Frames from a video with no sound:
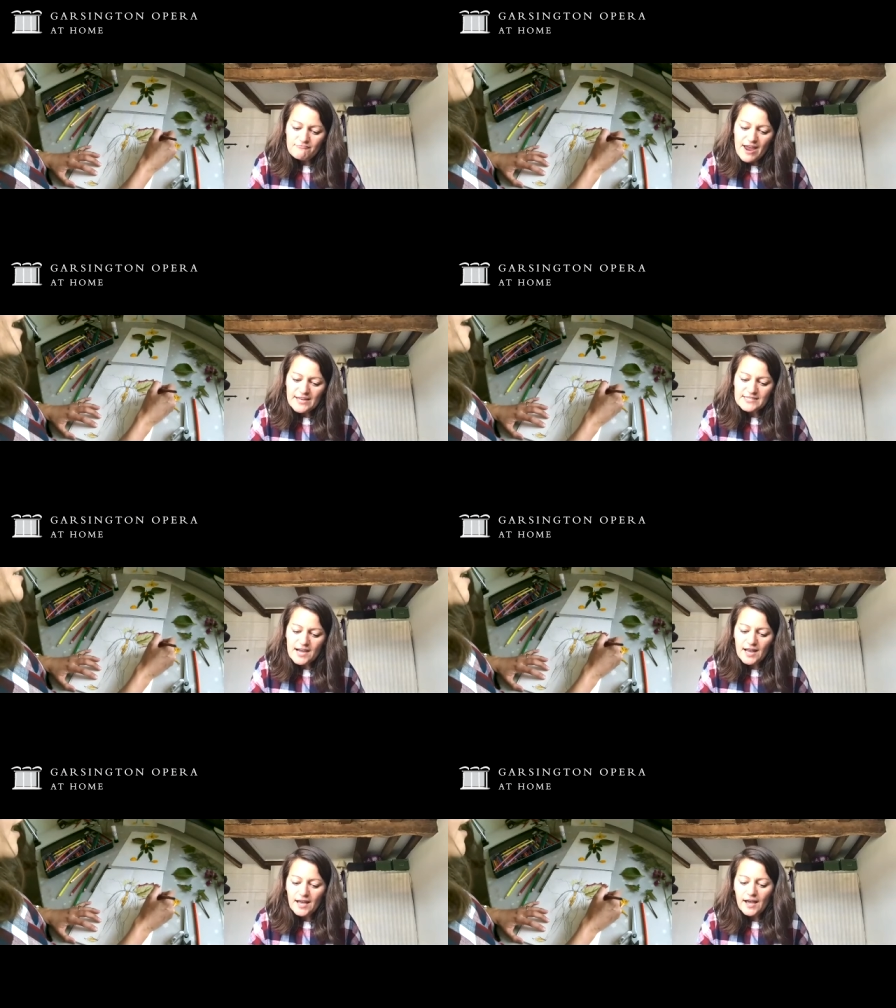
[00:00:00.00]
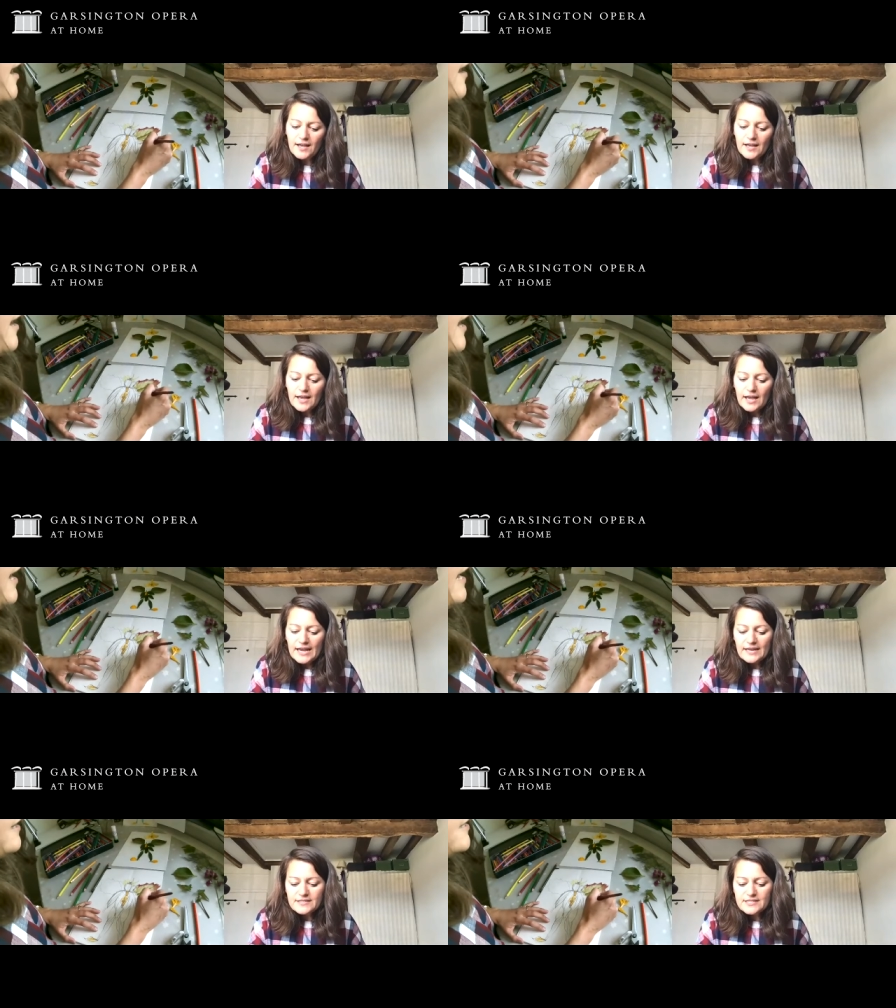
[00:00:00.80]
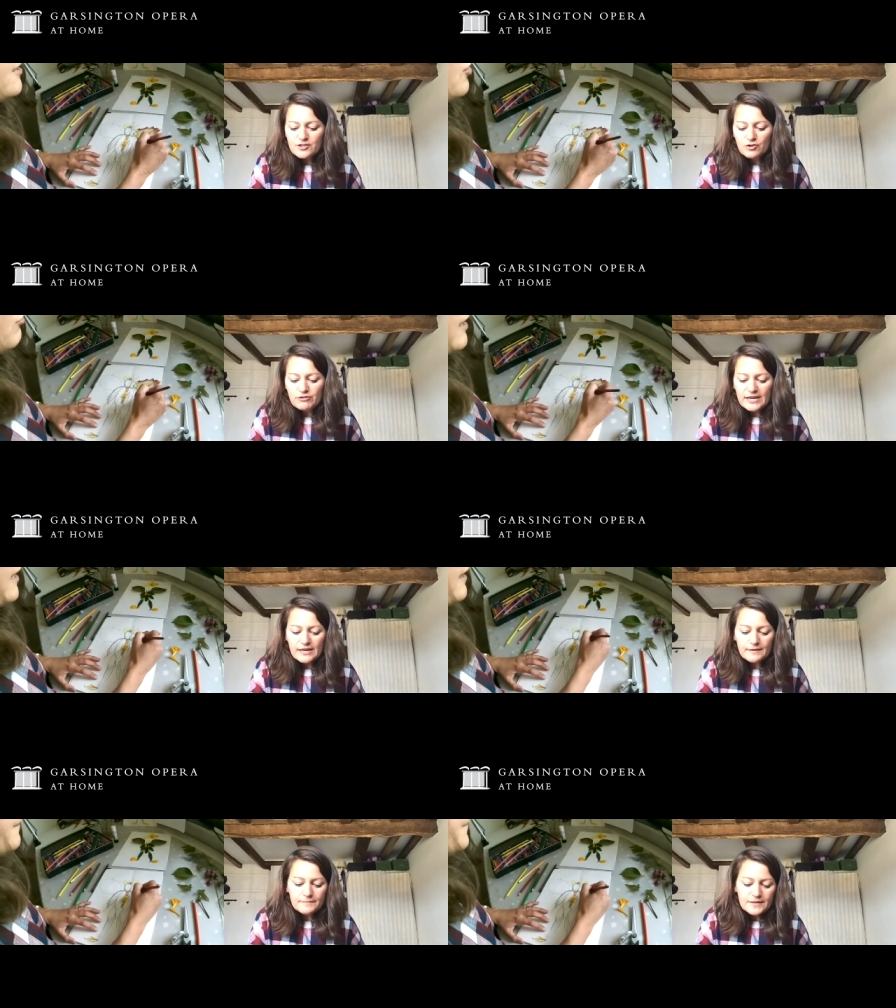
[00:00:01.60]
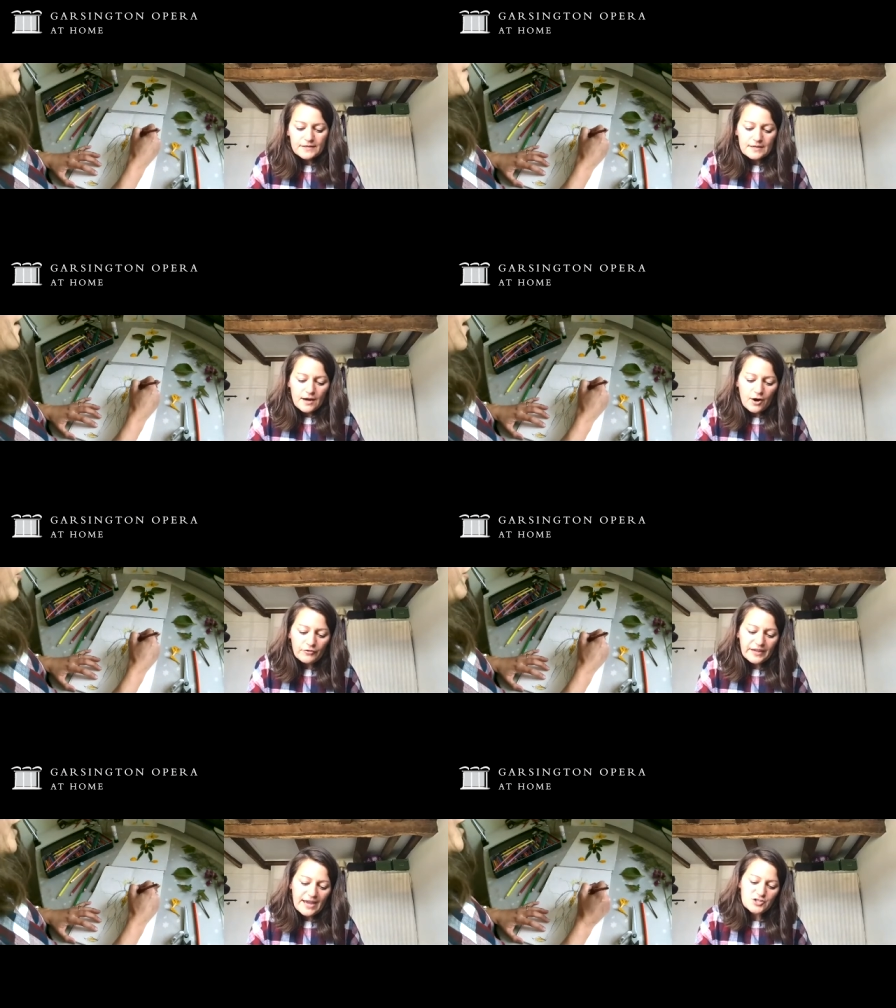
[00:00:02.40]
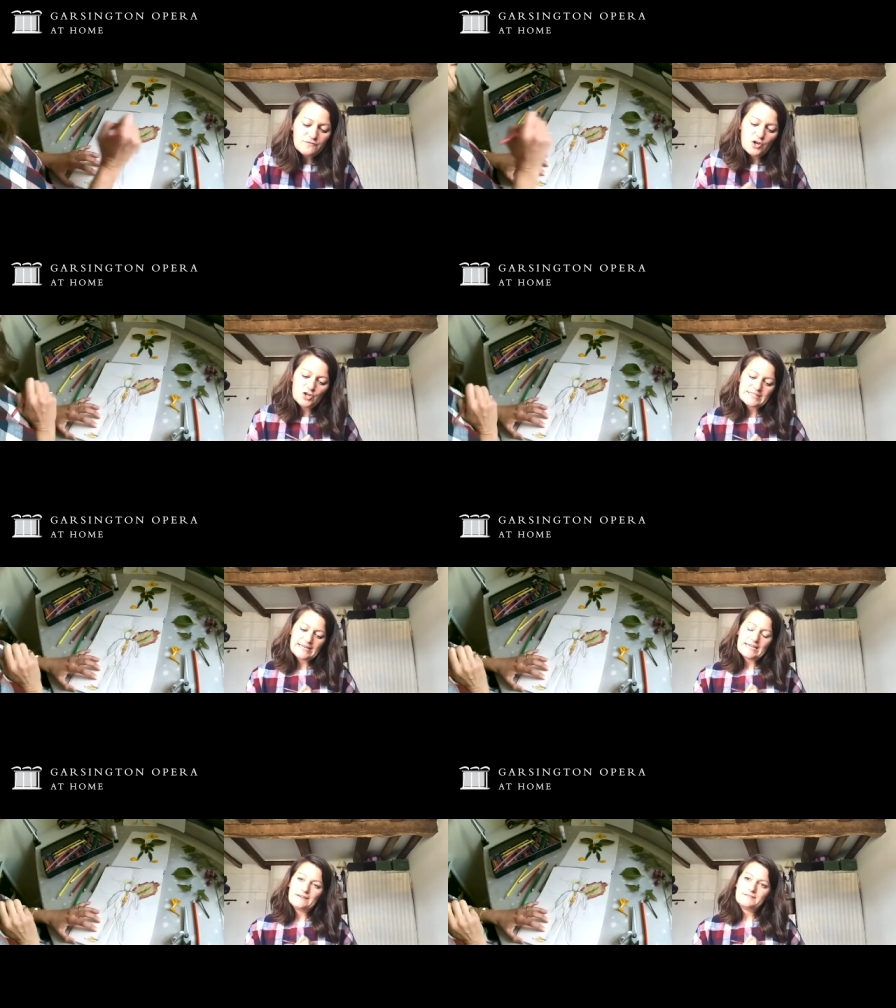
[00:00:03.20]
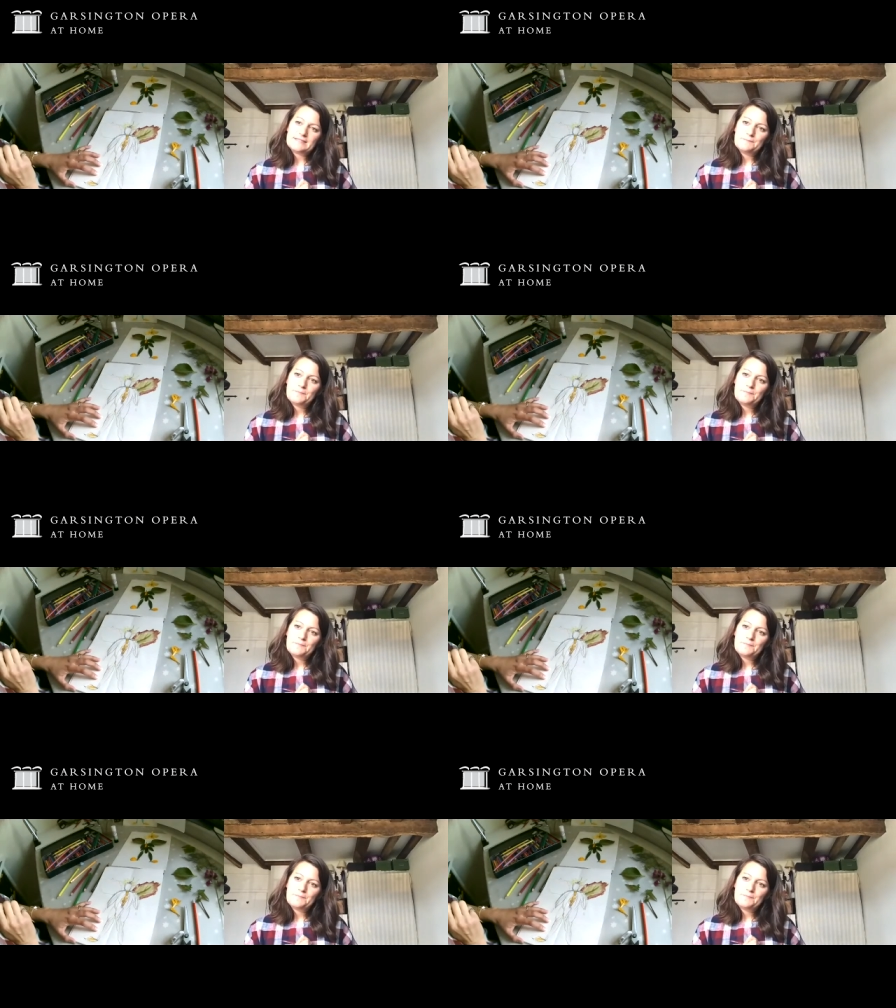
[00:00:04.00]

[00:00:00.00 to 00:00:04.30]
red colour into the green on the edge of those leaves.